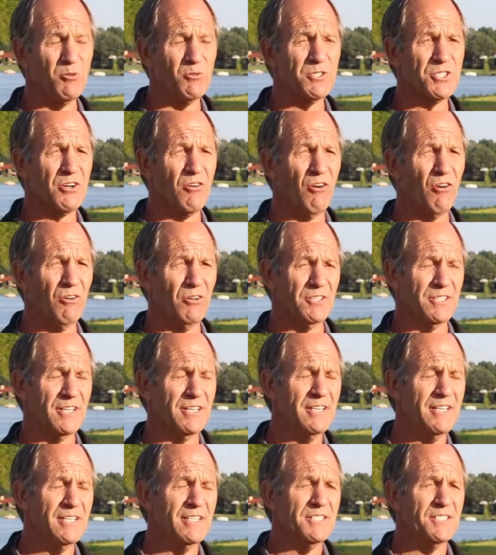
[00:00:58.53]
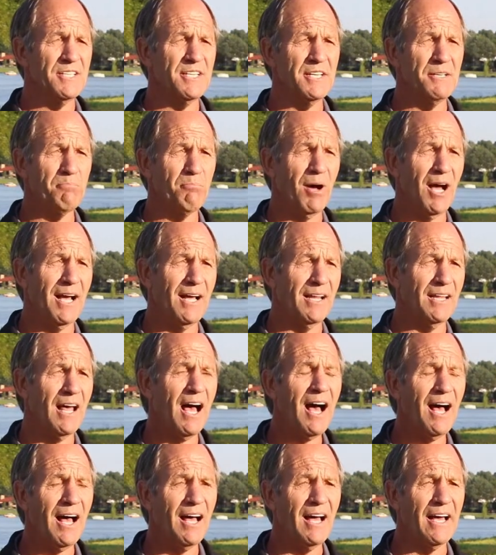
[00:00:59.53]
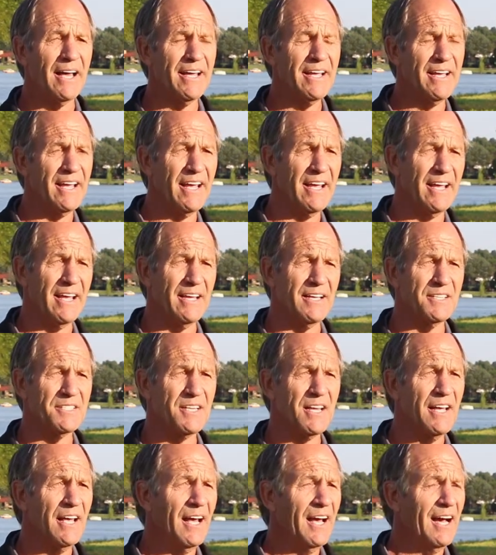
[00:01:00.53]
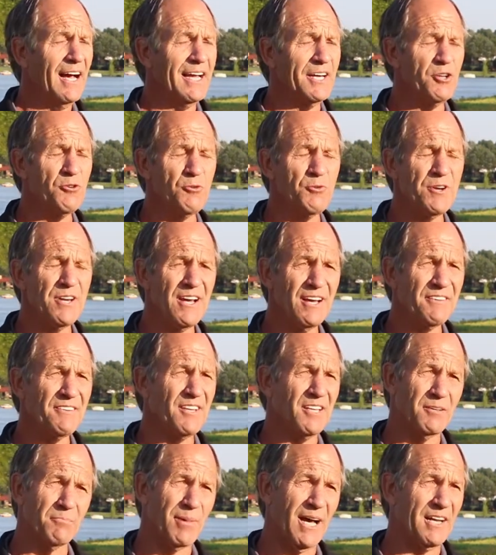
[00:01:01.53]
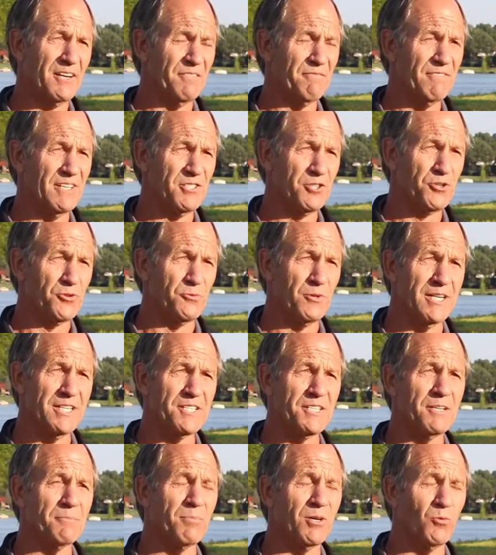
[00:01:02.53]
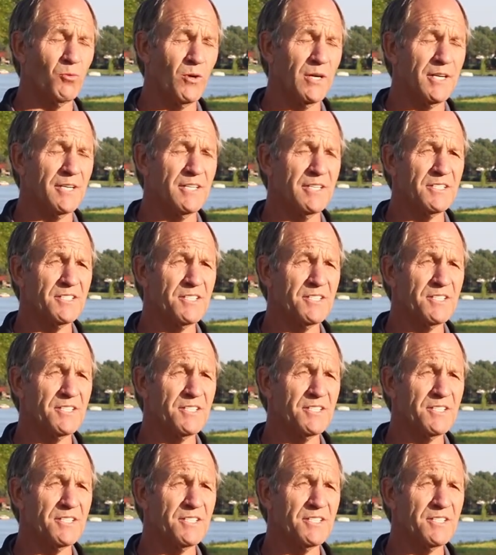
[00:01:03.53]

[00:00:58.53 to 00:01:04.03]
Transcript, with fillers: It was called Team Mile High, and I knew nothing about adventure racing, but what it